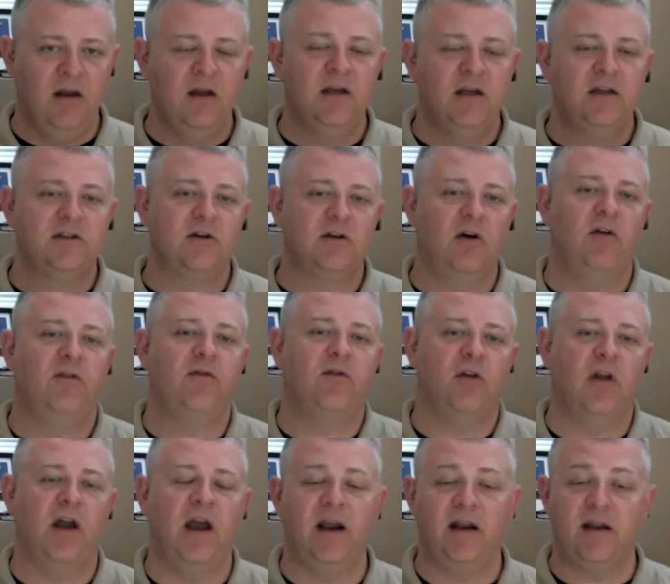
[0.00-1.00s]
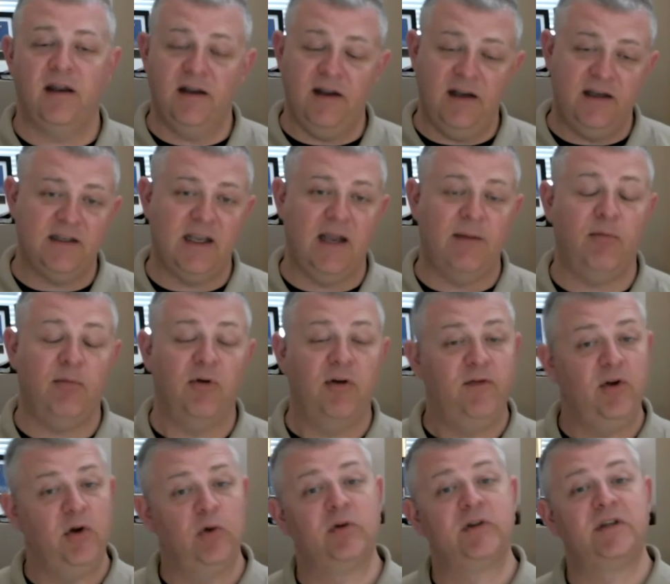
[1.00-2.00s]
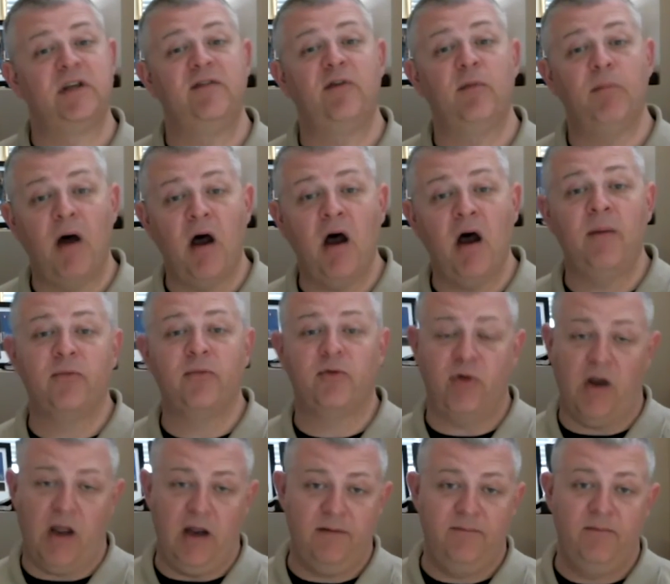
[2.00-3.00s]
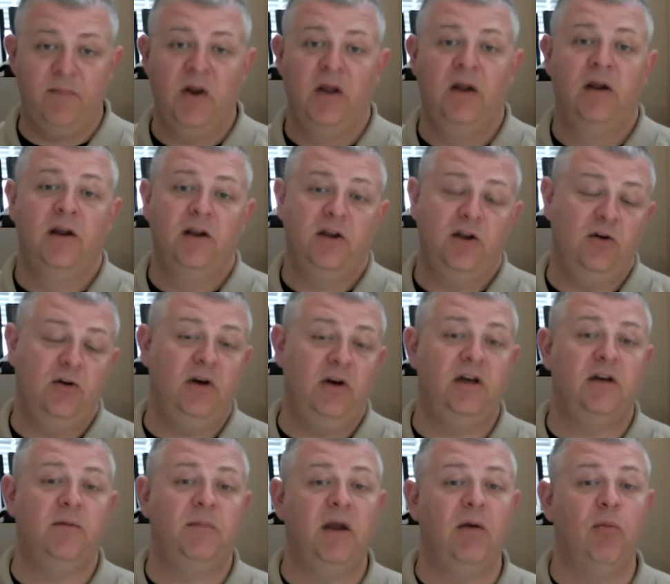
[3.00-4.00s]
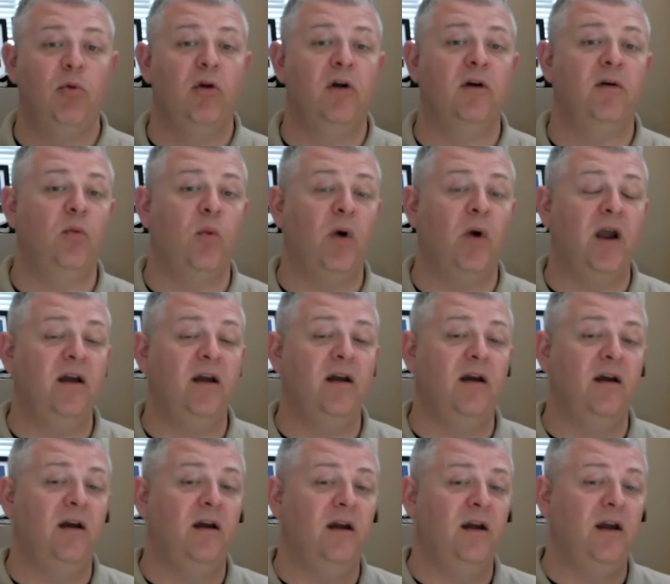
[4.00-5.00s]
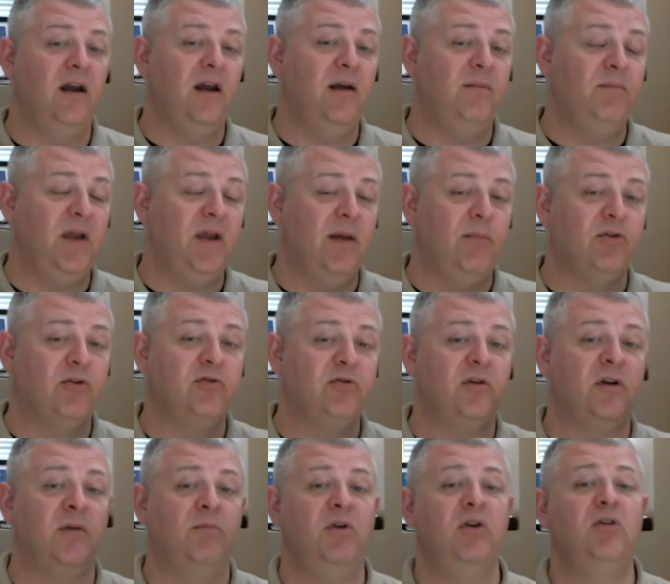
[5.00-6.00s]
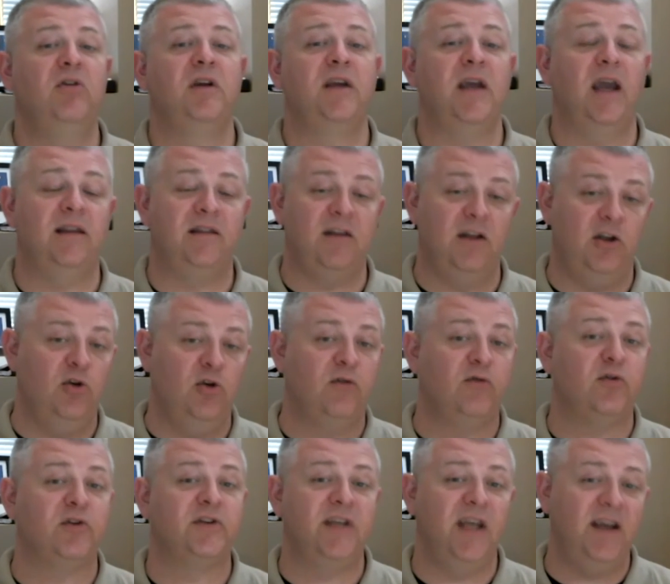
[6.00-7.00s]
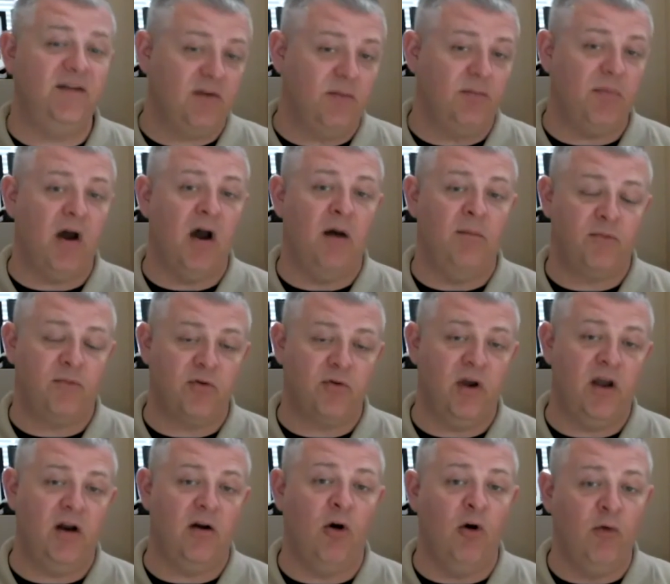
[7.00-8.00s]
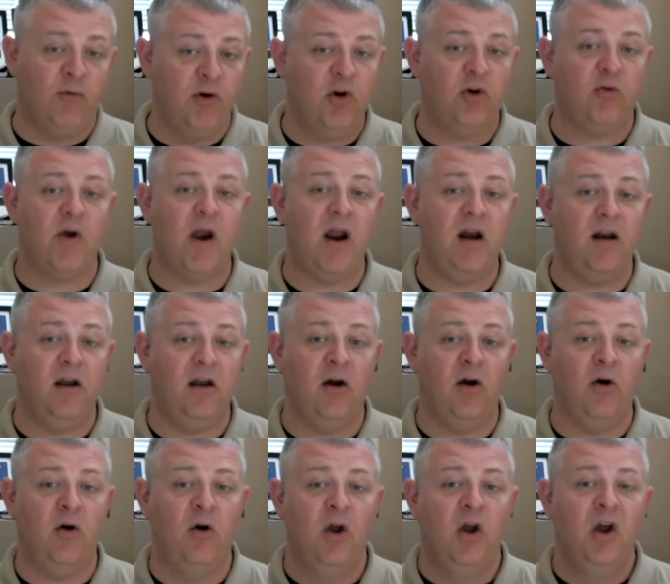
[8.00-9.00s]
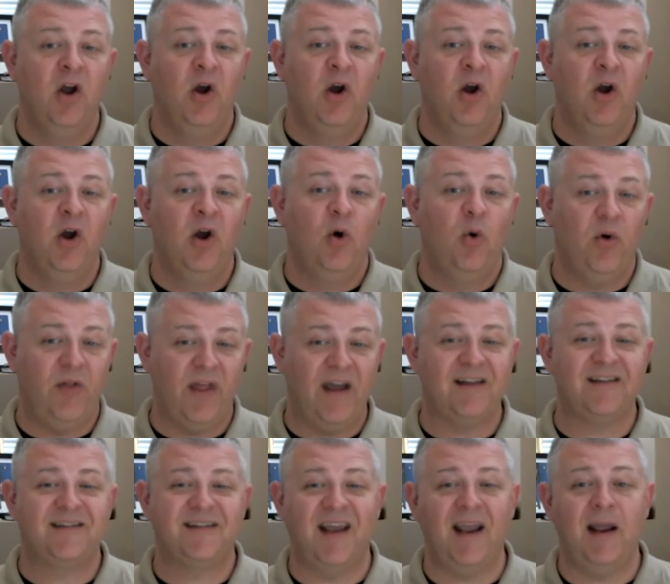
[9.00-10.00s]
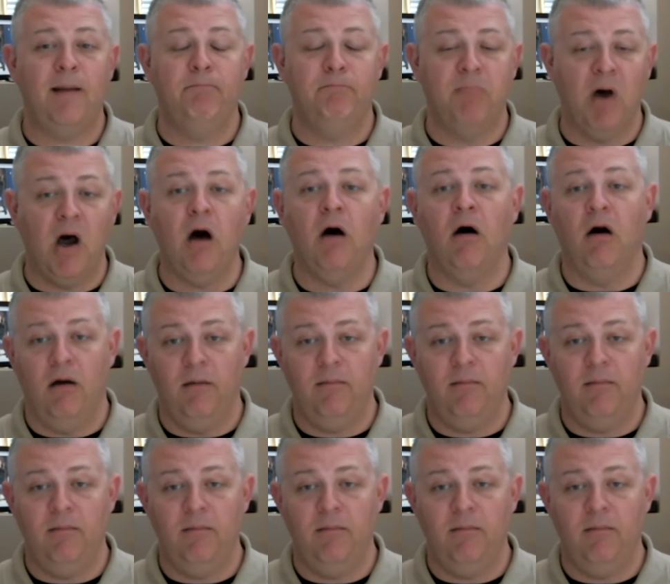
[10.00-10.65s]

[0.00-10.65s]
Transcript: So for like example, if you receive a bomb threat, you need to be able to communicate that you have received a bomb threat over your radio without saying bomb,